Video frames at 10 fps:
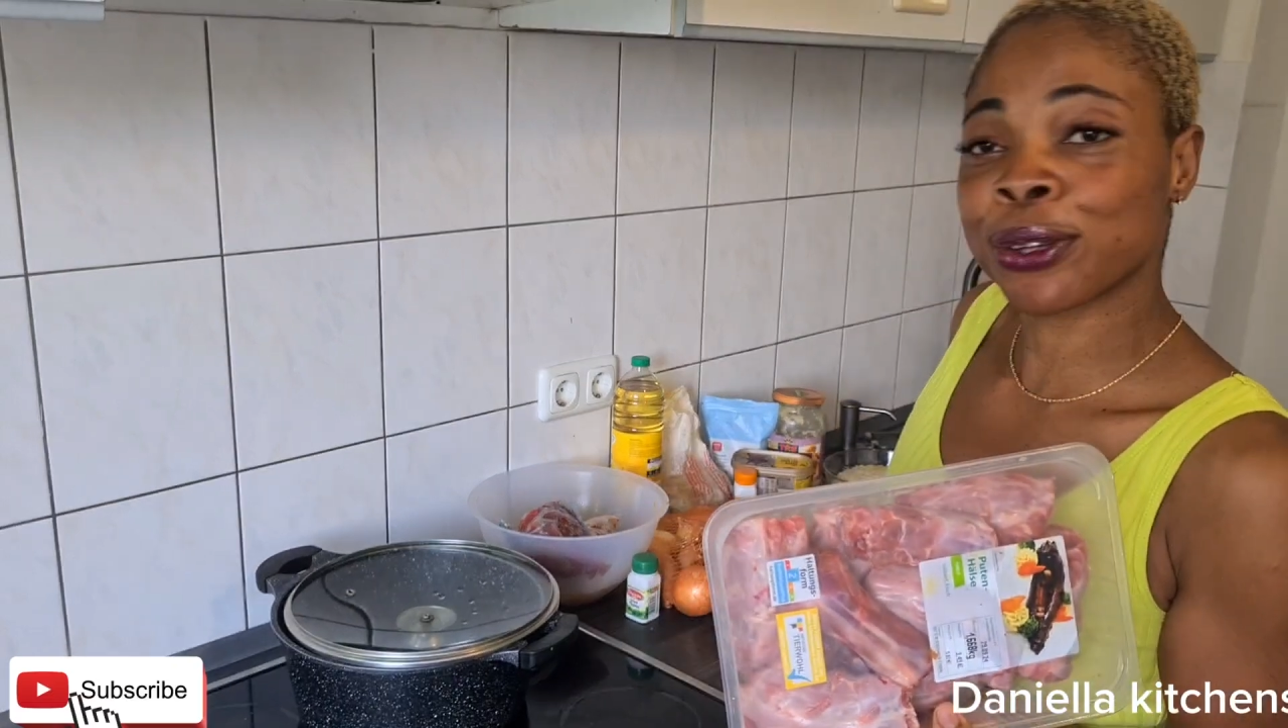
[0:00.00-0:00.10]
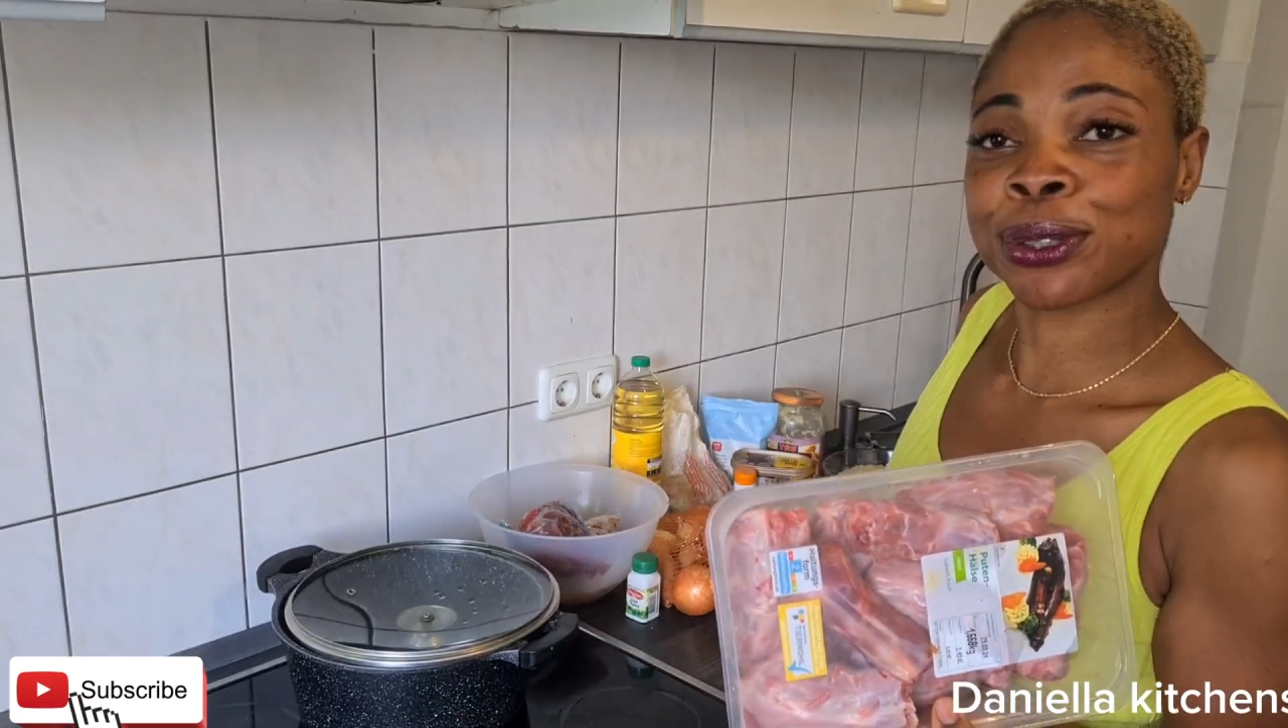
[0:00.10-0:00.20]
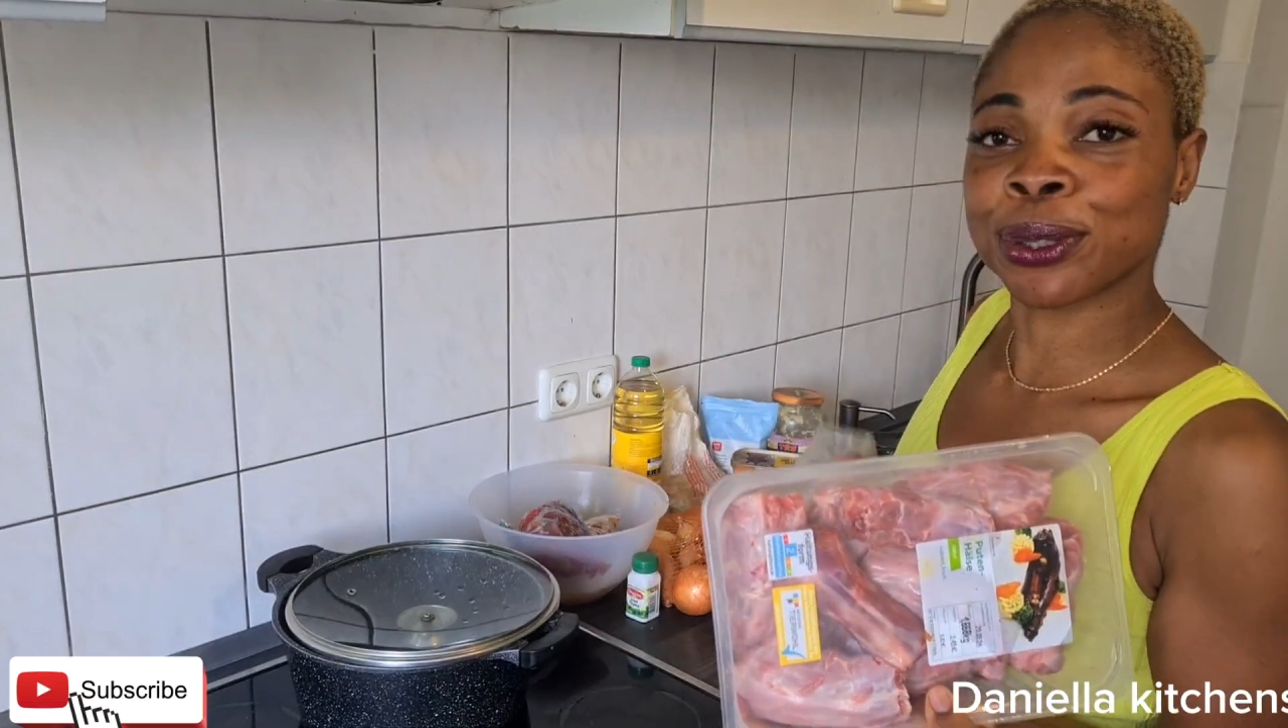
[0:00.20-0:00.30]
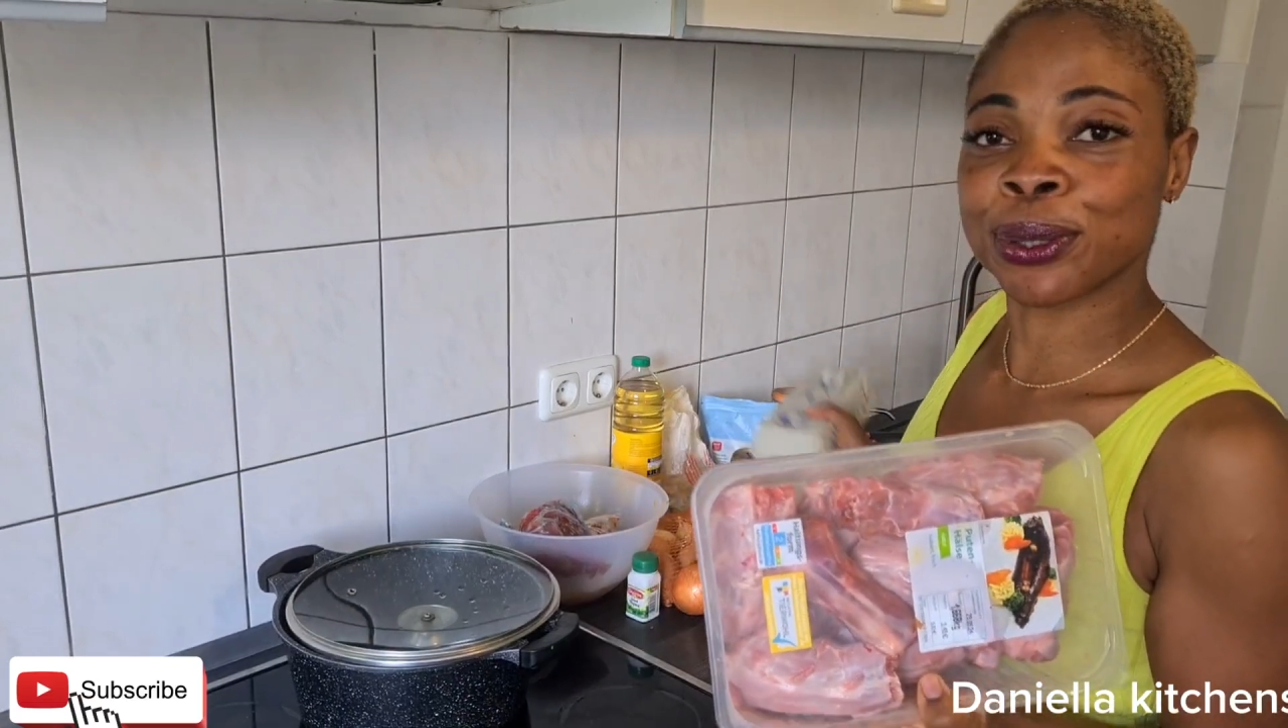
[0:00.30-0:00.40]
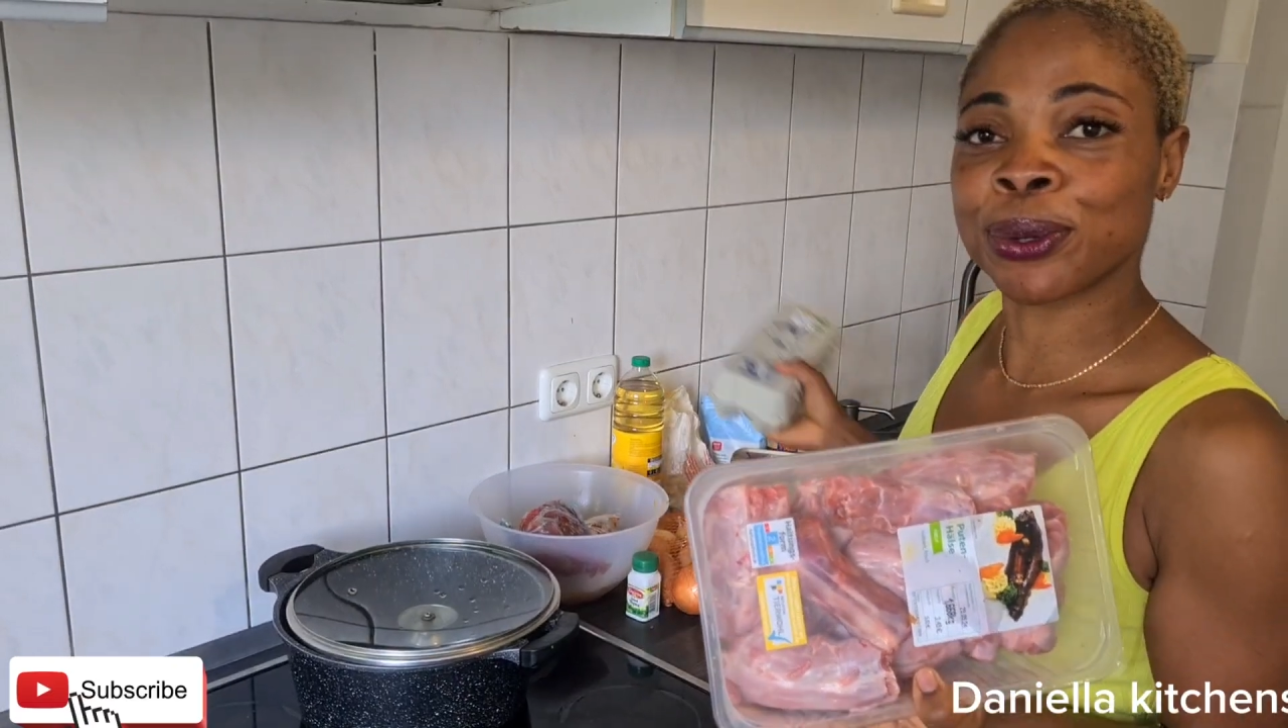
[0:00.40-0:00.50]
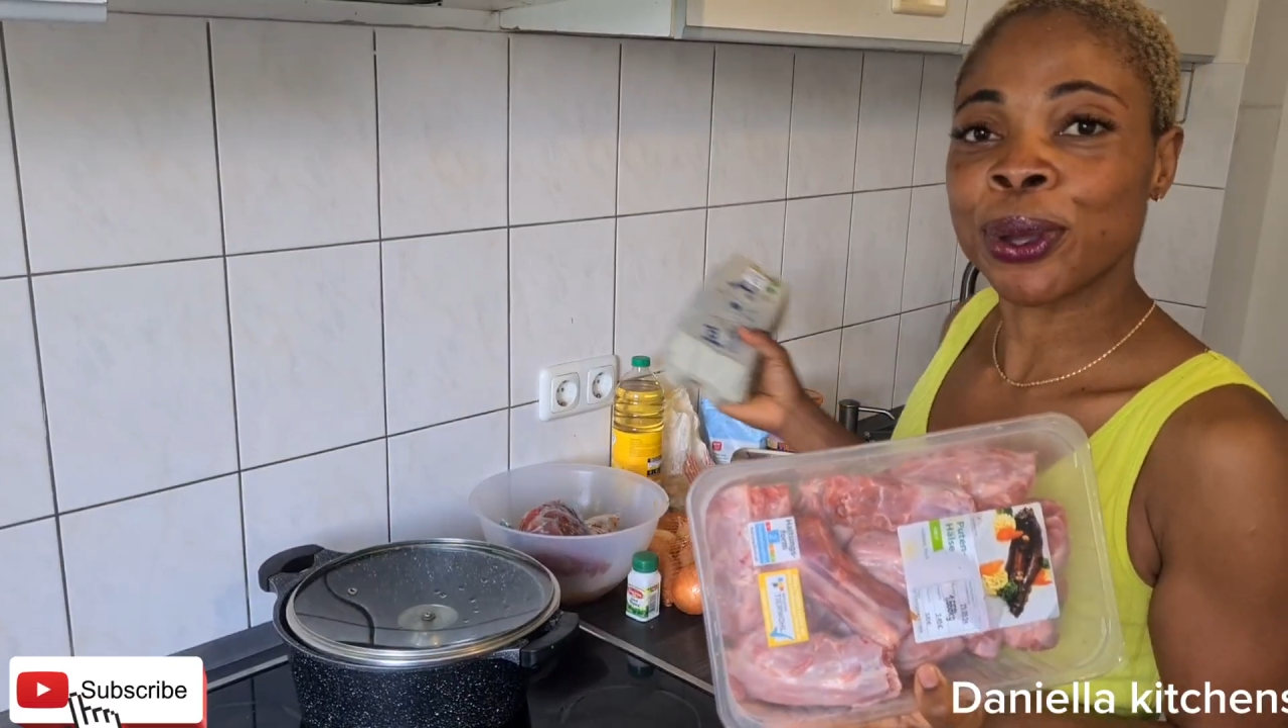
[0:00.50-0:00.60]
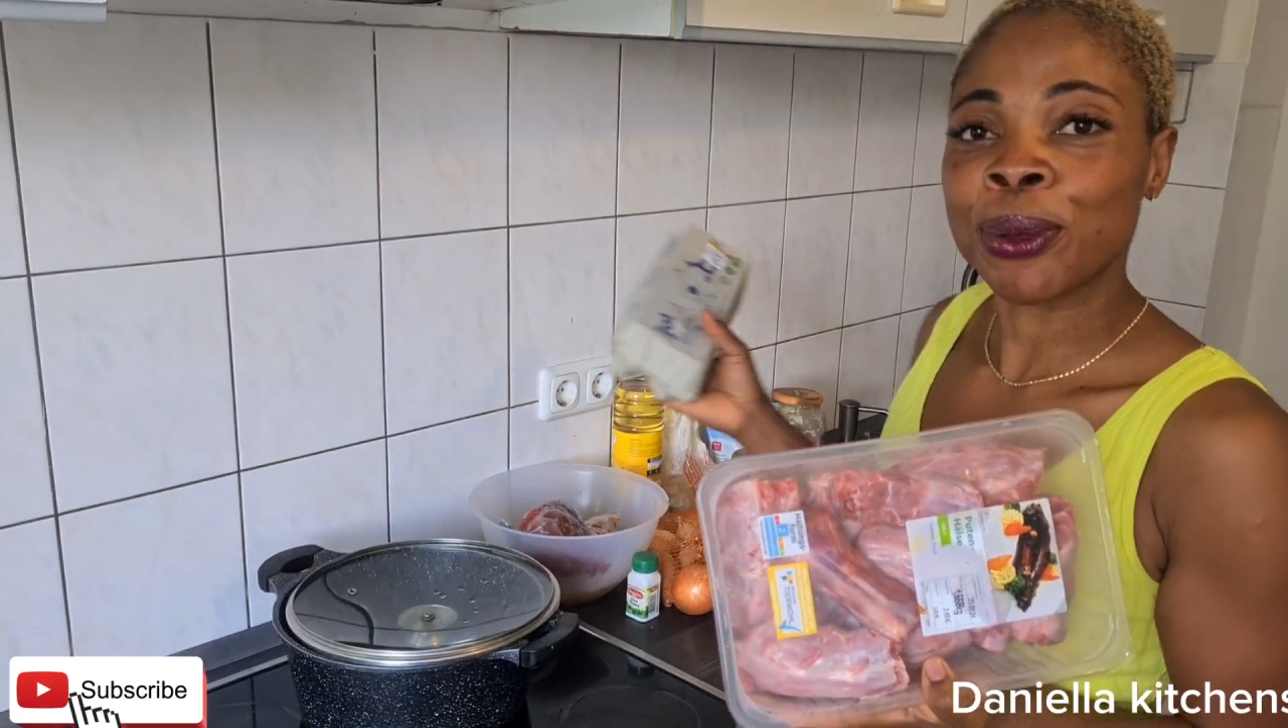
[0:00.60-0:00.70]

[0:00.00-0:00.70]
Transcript: also